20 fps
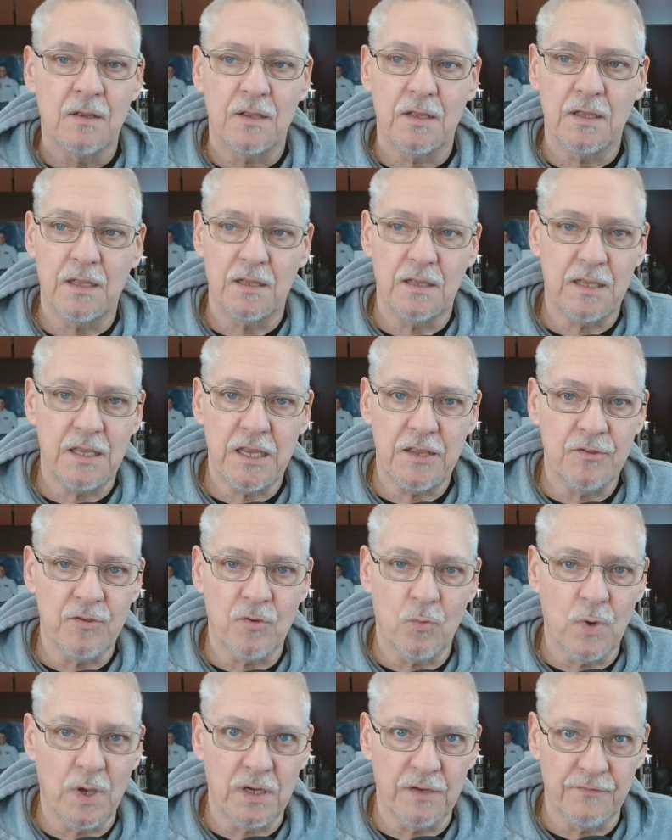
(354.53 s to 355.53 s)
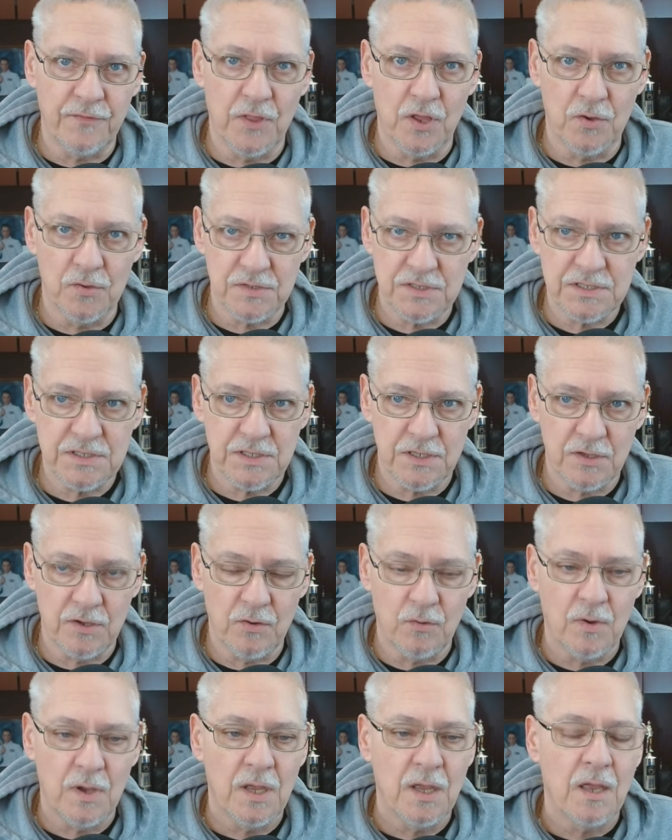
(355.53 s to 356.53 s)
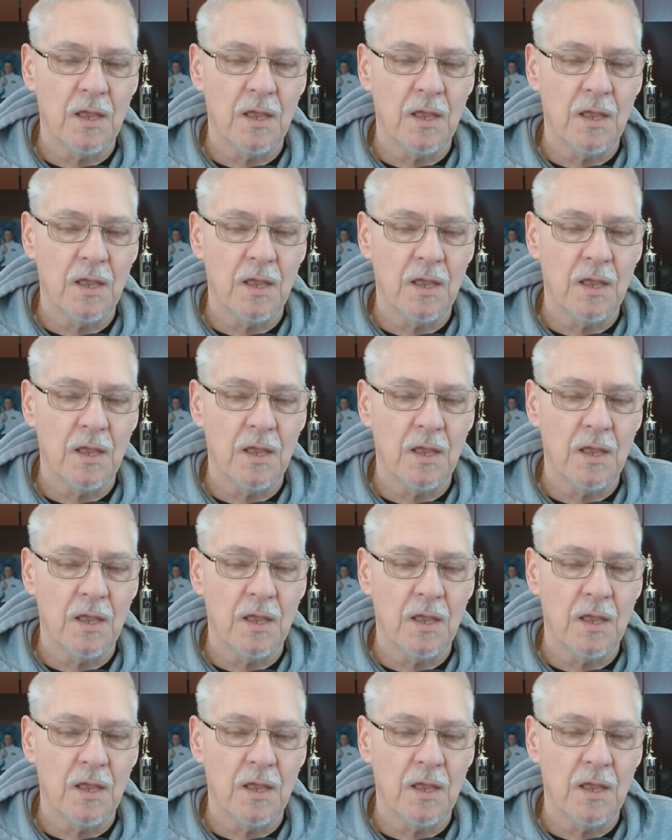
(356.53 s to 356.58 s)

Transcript: Either one of those two.